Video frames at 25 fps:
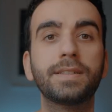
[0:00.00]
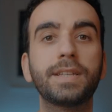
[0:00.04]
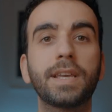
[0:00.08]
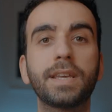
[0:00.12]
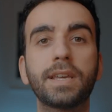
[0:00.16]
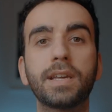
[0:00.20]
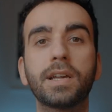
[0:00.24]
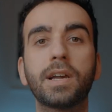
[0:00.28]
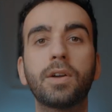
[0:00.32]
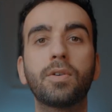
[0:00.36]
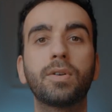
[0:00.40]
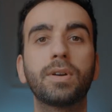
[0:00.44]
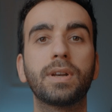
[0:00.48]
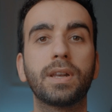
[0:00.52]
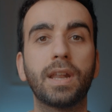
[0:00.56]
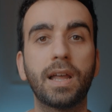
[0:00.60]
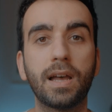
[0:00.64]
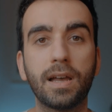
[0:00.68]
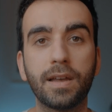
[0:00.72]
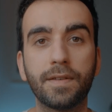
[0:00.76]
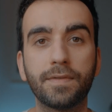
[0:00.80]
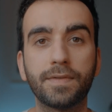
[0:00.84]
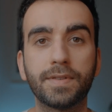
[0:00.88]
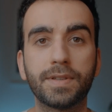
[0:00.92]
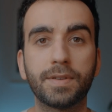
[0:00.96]
Taking our
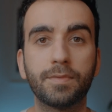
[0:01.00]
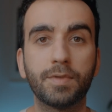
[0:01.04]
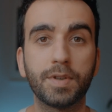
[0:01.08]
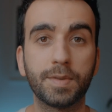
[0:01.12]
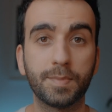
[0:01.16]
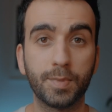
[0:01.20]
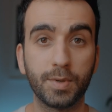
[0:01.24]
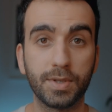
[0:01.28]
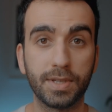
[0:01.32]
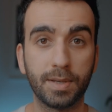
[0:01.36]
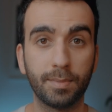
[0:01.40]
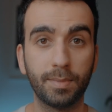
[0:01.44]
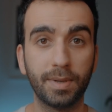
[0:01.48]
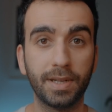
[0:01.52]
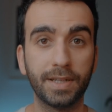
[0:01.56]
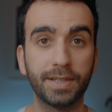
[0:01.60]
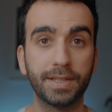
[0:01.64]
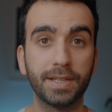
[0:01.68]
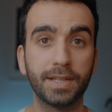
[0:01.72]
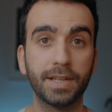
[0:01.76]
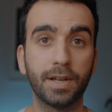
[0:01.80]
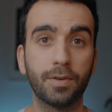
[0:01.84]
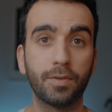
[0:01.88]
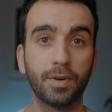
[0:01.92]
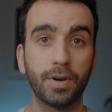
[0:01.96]
life's
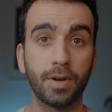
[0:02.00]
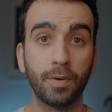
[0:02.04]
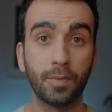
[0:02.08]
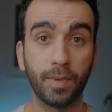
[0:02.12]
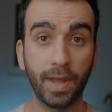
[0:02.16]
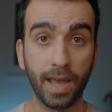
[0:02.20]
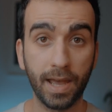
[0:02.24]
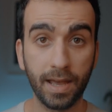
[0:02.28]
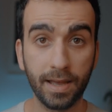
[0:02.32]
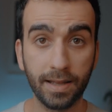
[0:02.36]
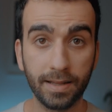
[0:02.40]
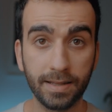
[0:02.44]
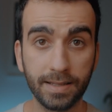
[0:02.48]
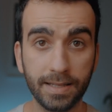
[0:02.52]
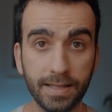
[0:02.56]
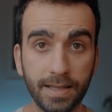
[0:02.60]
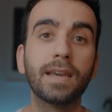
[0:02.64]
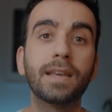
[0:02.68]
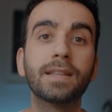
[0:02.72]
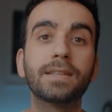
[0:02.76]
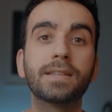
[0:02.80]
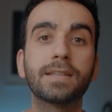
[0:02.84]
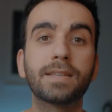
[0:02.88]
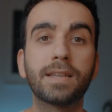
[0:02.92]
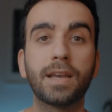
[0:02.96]
responsibility in our own hands,
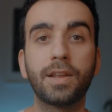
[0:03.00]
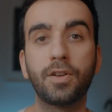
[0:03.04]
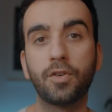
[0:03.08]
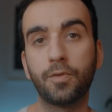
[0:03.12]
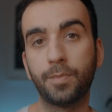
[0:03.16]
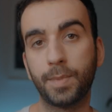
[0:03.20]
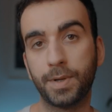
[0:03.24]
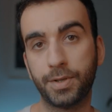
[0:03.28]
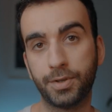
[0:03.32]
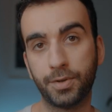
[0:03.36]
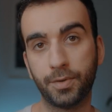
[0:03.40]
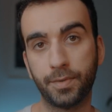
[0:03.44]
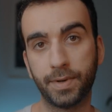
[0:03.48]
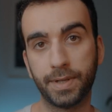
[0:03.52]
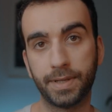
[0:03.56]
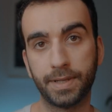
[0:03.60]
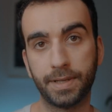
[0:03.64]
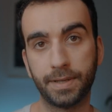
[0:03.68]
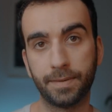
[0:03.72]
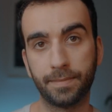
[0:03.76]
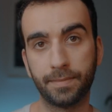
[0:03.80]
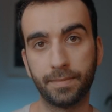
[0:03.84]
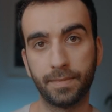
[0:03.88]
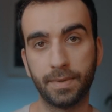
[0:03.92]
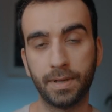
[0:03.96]
it's a sign of
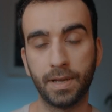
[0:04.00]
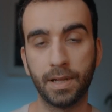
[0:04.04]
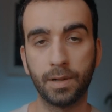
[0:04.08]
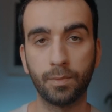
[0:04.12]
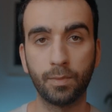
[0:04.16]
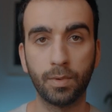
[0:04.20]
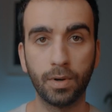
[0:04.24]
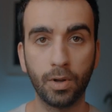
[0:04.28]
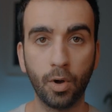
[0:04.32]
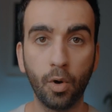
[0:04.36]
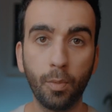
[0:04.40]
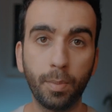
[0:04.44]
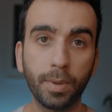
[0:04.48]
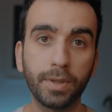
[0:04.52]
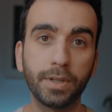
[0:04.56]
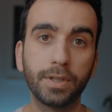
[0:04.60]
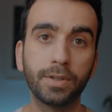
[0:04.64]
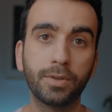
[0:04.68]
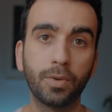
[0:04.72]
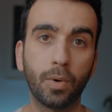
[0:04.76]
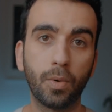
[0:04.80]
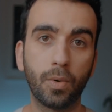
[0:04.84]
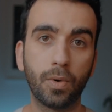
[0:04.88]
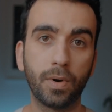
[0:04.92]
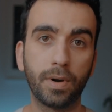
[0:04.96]
maturity and will open the
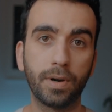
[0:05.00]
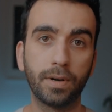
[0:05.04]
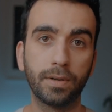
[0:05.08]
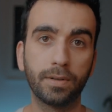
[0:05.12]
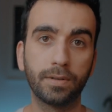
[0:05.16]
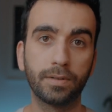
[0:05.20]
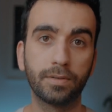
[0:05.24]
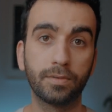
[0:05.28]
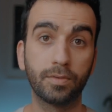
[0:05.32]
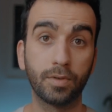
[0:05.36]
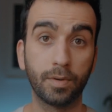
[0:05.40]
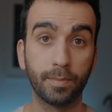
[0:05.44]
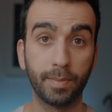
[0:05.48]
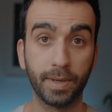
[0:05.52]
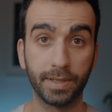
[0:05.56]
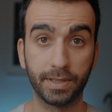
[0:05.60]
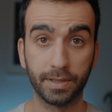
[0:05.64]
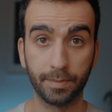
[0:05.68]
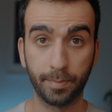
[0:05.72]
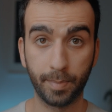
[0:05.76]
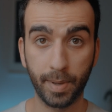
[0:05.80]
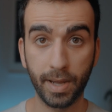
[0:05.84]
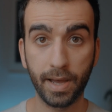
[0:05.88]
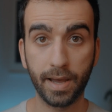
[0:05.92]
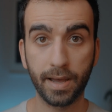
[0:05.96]
door to a
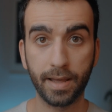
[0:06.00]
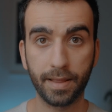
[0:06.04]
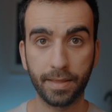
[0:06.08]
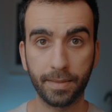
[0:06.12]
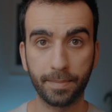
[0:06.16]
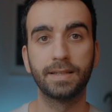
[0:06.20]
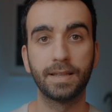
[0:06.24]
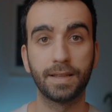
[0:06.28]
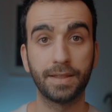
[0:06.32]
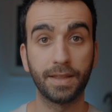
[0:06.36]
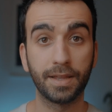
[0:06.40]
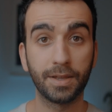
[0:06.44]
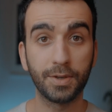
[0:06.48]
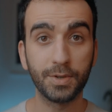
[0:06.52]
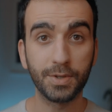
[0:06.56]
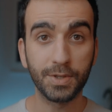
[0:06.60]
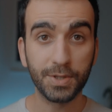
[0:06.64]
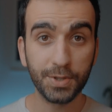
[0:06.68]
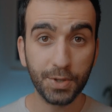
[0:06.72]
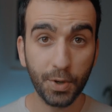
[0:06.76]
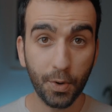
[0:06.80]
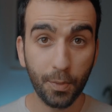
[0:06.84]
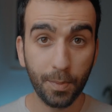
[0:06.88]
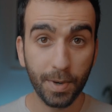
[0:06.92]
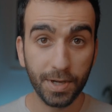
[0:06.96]
better path. Thank you
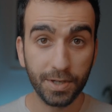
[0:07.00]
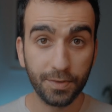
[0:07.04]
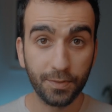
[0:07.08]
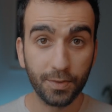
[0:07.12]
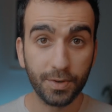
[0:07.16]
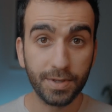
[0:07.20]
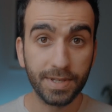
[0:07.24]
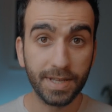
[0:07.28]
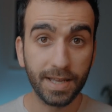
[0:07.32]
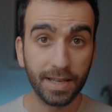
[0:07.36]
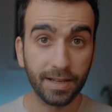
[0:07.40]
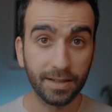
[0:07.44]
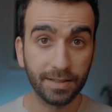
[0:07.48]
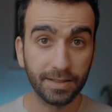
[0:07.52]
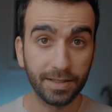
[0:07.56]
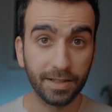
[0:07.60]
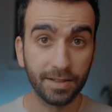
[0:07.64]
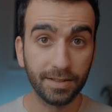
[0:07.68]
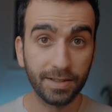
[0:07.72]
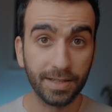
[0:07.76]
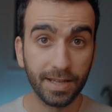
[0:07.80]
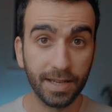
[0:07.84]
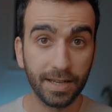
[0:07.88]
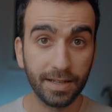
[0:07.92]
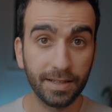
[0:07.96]
so much for staying
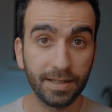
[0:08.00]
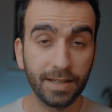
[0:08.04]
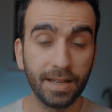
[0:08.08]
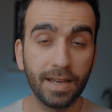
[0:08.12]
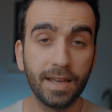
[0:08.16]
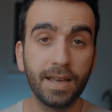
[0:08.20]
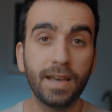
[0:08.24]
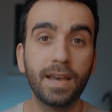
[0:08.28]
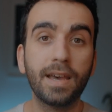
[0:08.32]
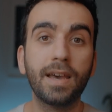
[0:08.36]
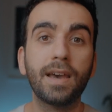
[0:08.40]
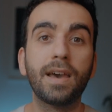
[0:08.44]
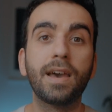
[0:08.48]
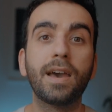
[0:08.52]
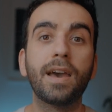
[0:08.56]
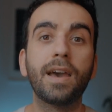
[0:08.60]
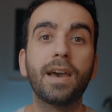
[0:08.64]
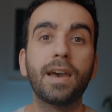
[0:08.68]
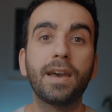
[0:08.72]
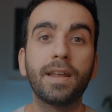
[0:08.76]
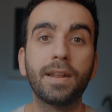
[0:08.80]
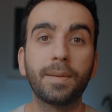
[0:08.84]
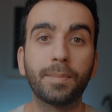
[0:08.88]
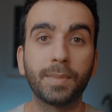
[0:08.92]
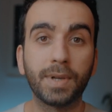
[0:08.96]
until the end,
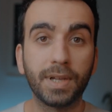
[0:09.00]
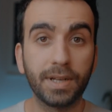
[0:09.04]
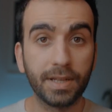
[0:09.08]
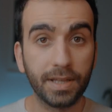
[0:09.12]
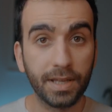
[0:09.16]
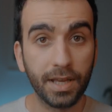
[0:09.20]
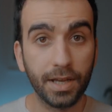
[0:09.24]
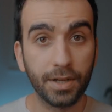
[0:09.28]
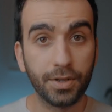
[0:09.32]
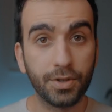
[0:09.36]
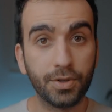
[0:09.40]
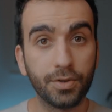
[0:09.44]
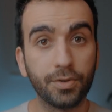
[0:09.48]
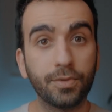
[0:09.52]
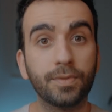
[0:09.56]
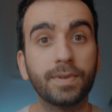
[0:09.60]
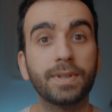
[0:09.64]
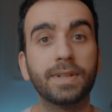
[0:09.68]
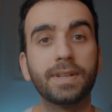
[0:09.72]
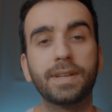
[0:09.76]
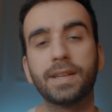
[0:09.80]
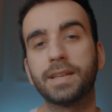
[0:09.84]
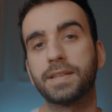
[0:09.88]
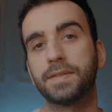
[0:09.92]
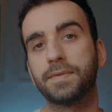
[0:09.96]
and I'm gonna catch you in
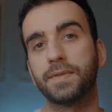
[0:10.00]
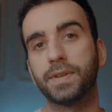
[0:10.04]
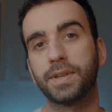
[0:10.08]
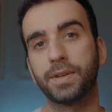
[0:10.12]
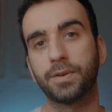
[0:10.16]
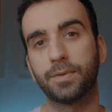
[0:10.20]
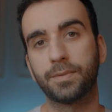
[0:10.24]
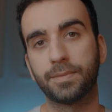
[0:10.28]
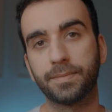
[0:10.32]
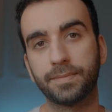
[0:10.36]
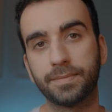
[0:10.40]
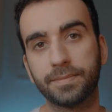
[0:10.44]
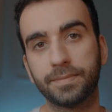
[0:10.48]
the next video.